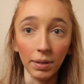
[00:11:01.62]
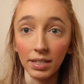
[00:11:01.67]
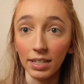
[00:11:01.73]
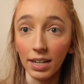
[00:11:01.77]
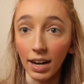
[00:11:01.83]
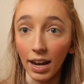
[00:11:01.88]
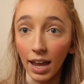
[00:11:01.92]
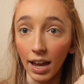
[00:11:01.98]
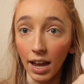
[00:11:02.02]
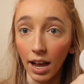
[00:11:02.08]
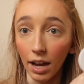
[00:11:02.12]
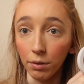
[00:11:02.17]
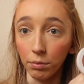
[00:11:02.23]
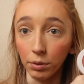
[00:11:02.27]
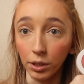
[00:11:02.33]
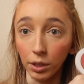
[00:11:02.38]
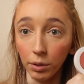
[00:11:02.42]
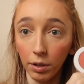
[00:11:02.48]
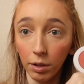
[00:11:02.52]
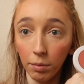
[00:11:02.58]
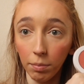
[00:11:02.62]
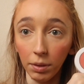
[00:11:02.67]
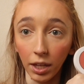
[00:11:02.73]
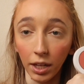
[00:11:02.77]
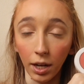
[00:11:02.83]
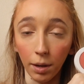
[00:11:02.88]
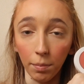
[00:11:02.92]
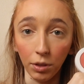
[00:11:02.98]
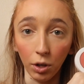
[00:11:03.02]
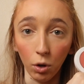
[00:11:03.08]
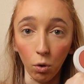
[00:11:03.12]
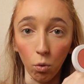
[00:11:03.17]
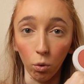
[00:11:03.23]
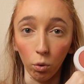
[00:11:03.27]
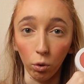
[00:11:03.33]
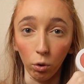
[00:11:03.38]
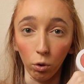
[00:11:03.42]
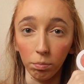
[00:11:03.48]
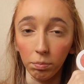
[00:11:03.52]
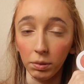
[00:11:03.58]
but today I really want to play up the
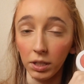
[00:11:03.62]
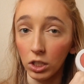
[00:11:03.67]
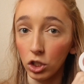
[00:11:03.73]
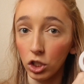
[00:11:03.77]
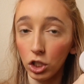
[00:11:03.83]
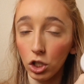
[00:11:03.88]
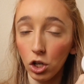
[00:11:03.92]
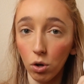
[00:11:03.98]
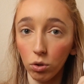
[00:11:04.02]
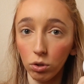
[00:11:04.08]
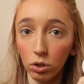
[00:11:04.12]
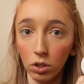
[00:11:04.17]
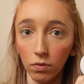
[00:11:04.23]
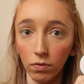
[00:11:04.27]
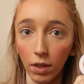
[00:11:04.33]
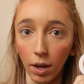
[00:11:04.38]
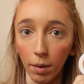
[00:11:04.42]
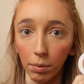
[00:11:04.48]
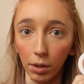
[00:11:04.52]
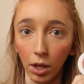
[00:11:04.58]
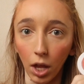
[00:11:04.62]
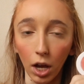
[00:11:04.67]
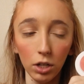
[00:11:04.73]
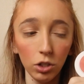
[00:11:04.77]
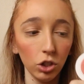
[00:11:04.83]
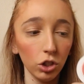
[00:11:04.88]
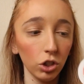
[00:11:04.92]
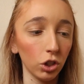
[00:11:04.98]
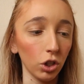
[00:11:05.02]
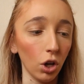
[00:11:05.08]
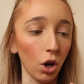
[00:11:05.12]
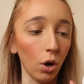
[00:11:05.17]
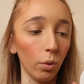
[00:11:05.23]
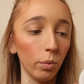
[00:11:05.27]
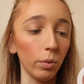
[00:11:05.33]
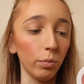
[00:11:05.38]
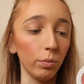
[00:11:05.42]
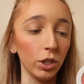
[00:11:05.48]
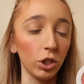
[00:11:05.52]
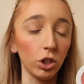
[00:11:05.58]
coral peachy tones with that blush,
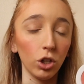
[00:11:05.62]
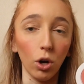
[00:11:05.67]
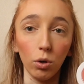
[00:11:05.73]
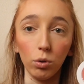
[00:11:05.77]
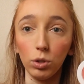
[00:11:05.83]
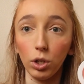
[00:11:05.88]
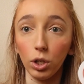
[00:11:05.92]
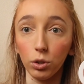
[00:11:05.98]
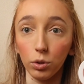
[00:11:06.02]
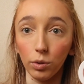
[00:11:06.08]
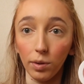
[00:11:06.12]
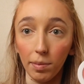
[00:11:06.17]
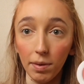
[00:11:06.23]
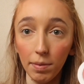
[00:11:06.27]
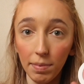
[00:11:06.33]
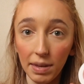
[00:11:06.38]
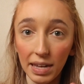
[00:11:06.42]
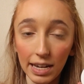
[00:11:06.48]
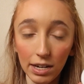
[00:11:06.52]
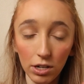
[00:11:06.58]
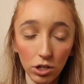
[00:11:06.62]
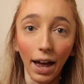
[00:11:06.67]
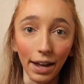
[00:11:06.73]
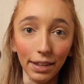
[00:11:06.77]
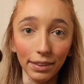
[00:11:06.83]
so we chose Creamy Peach.